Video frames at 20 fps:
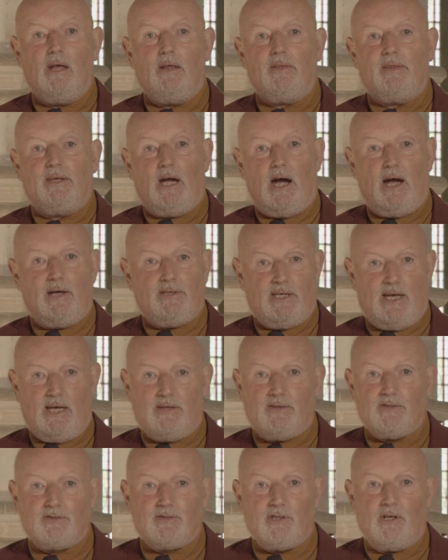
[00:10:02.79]
The idea
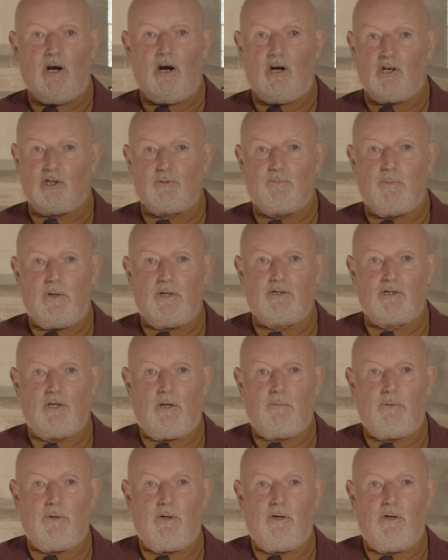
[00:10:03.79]
that an
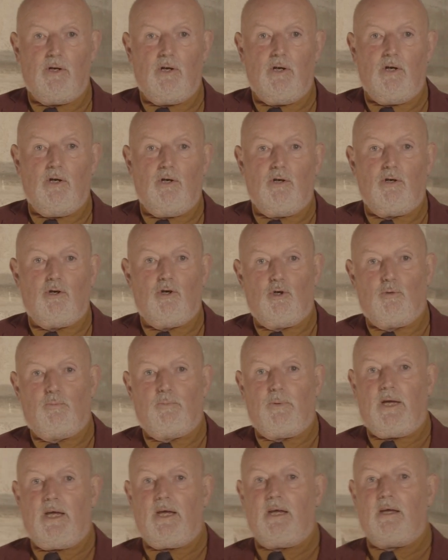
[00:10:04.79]
archbishop could
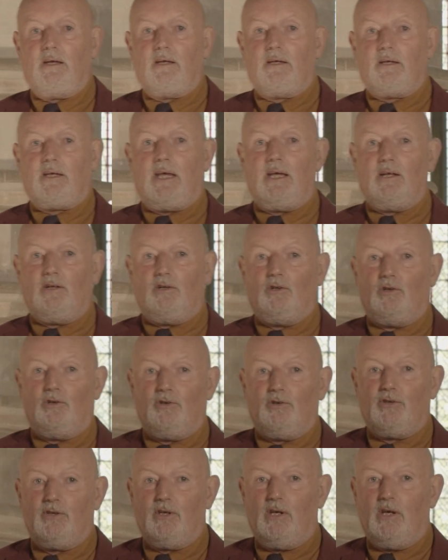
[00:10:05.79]
be
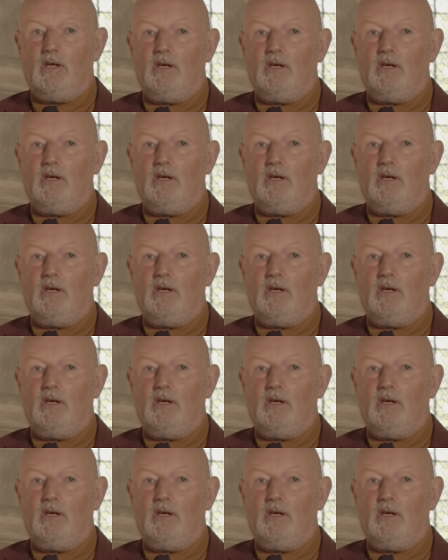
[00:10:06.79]
killed